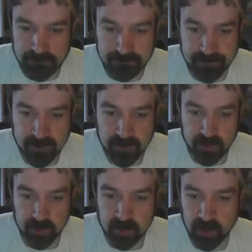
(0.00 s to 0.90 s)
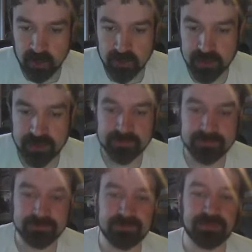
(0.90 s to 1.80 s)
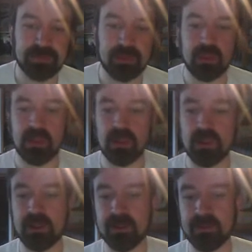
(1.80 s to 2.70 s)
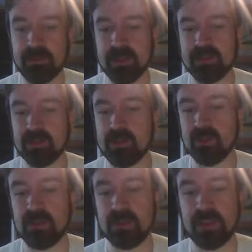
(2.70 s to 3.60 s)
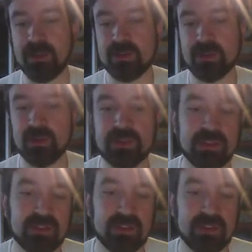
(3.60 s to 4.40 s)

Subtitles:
for a rogue, it makes them immune to damage. So it's just to